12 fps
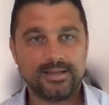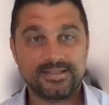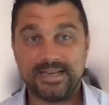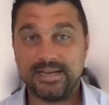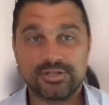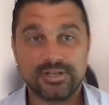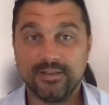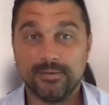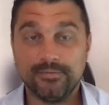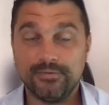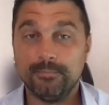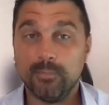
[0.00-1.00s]
essentially,
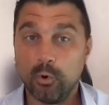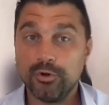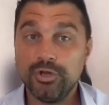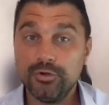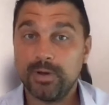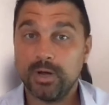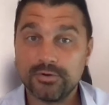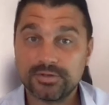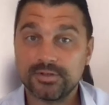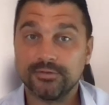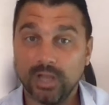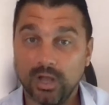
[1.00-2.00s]
the, the more you
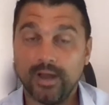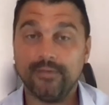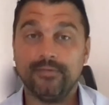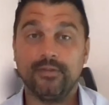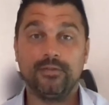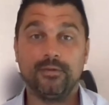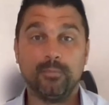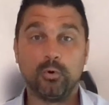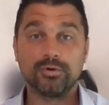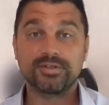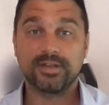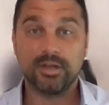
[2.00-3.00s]
post online, the
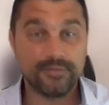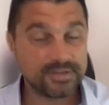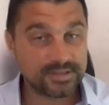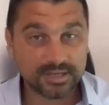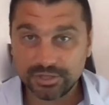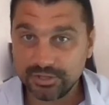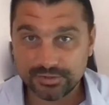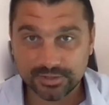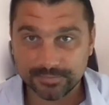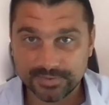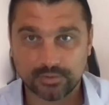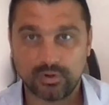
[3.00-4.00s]
more services you
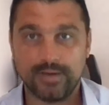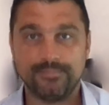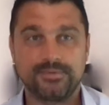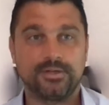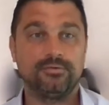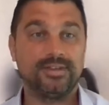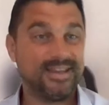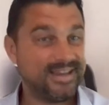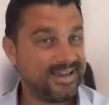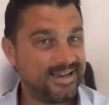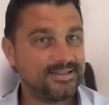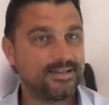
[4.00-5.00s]
subscribe to, the
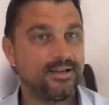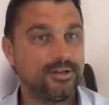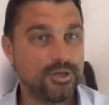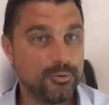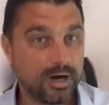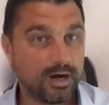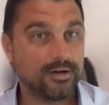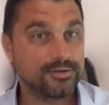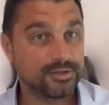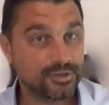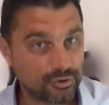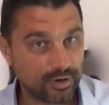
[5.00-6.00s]
easier you are
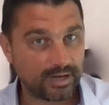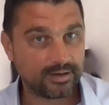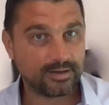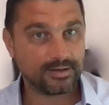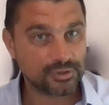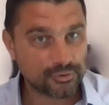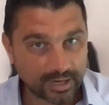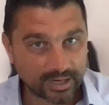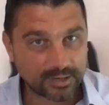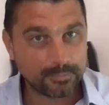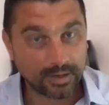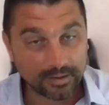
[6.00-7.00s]
to trick, and
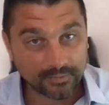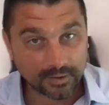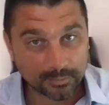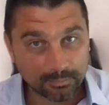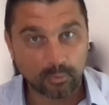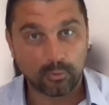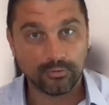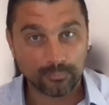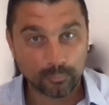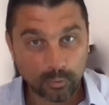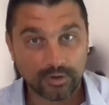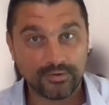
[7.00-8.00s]
trick being the
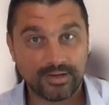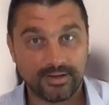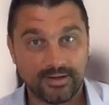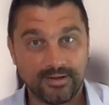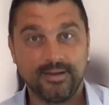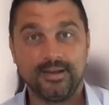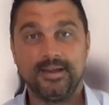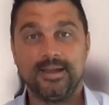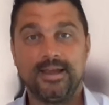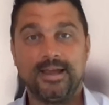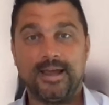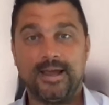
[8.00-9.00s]
important word here.
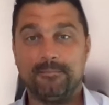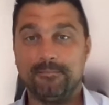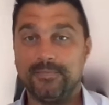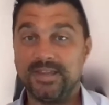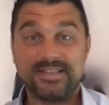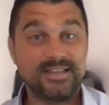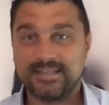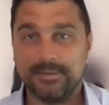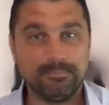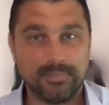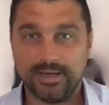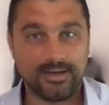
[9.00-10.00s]
Um, this is
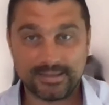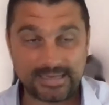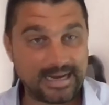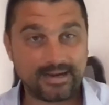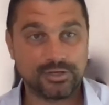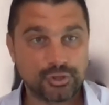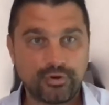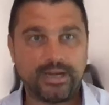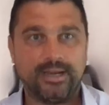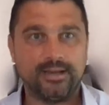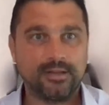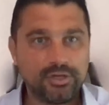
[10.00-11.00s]
simply an attacker
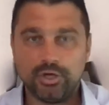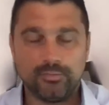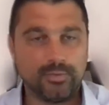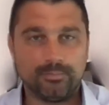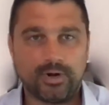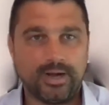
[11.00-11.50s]
tricking the human